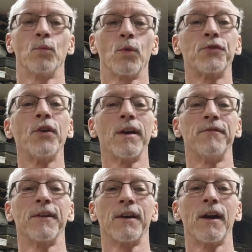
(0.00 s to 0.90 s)
we're trying
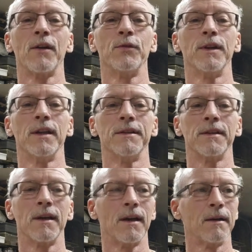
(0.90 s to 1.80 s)
to figure out who did.
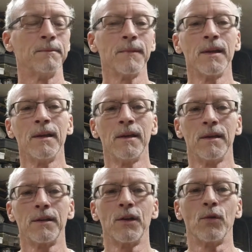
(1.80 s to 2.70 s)

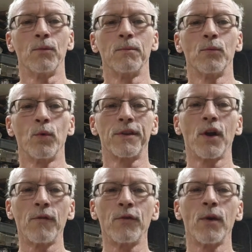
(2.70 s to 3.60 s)
You know, with
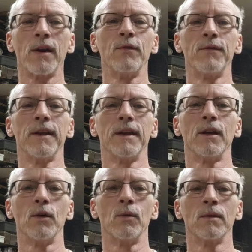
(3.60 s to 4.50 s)
Gopher Rider
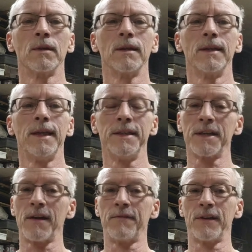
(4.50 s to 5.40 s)
Video, he's
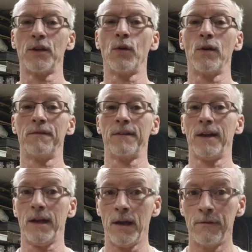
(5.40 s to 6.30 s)
got video of
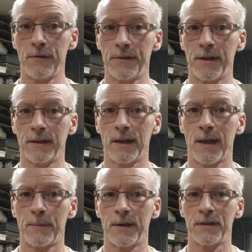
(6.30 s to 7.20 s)
everything that
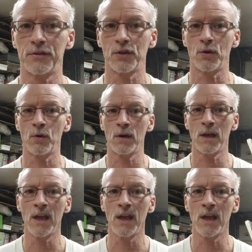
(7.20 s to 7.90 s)
happened at the show.